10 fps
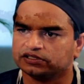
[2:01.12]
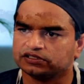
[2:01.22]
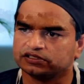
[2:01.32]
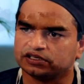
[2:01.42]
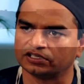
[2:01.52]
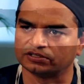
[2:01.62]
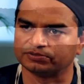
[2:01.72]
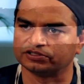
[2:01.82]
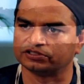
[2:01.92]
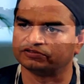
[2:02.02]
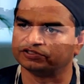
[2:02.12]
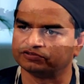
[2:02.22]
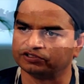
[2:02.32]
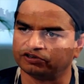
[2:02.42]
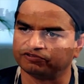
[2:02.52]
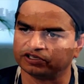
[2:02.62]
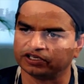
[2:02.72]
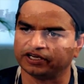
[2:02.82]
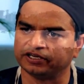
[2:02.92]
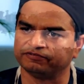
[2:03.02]
This is another procedure which we
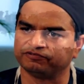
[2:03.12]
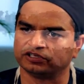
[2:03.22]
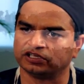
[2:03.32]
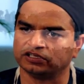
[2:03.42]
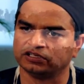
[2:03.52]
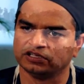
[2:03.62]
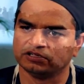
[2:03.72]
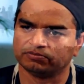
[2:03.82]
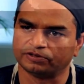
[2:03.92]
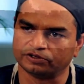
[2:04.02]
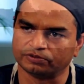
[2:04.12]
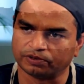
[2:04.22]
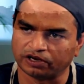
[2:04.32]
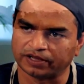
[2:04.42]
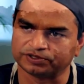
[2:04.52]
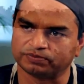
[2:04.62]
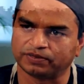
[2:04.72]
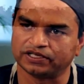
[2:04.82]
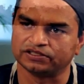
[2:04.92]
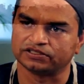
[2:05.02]
offer for the prolapsed
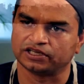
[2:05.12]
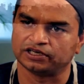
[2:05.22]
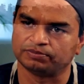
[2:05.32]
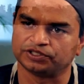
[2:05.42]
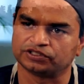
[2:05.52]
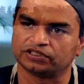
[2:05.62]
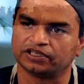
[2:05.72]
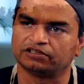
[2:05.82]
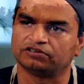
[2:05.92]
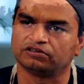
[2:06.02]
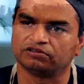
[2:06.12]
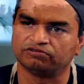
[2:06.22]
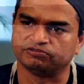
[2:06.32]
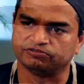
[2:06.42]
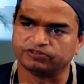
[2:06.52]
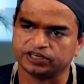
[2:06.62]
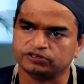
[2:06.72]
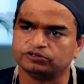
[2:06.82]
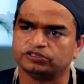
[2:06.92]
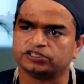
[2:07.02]
piles, and patient get
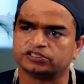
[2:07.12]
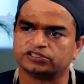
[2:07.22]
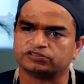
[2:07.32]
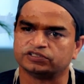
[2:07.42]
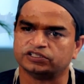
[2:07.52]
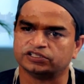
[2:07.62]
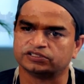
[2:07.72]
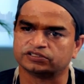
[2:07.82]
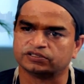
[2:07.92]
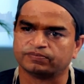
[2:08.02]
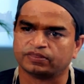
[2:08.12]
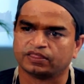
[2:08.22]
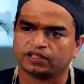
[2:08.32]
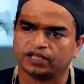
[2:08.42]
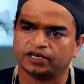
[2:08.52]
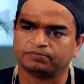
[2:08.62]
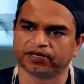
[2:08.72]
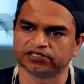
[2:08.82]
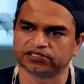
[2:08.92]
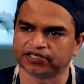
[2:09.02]
very good results with this, and
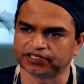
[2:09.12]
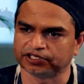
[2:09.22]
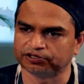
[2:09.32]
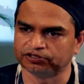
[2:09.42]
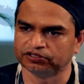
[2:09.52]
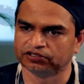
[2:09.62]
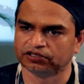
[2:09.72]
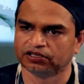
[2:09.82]
piles get cured.